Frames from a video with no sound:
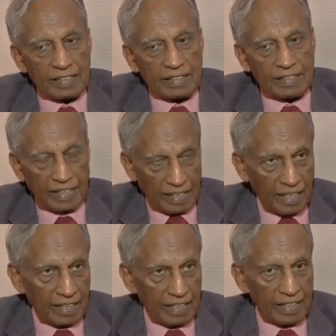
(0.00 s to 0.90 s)
Sri
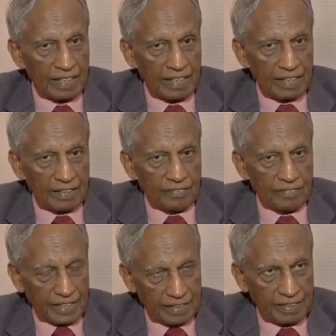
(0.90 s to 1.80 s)
Lanka,
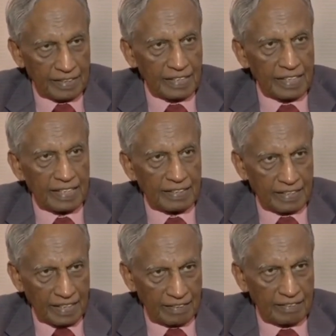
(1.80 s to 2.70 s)
we consider
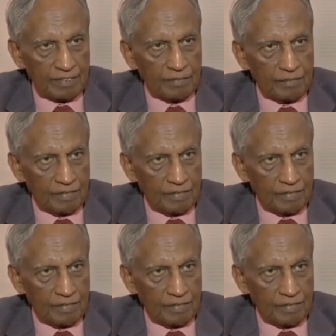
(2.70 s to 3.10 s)
it as a